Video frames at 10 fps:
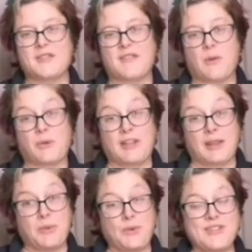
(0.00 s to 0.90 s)
that will
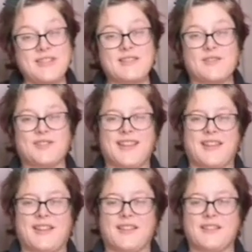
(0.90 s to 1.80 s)
get posted
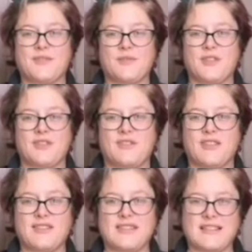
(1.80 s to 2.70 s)
online so that you
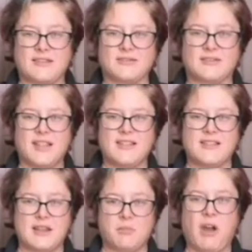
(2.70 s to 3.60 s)
can still
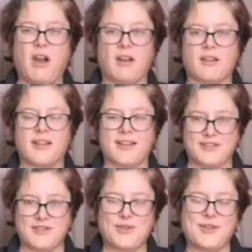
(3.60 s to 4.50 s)
take part and
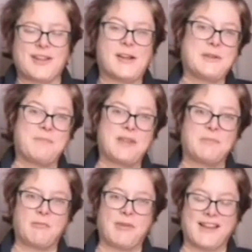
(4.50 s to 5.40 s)
enjoy our
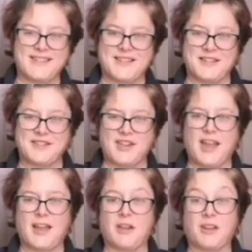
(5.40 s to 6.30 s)
baby massage
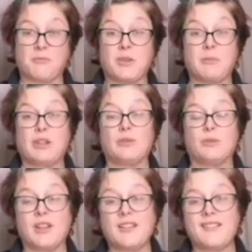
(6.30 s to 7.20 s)
and baby
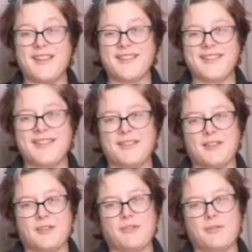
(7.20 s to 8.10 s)
yoga classes
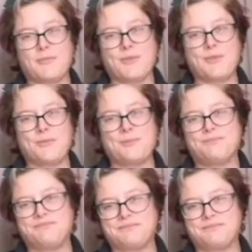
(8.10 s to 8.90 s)
from home.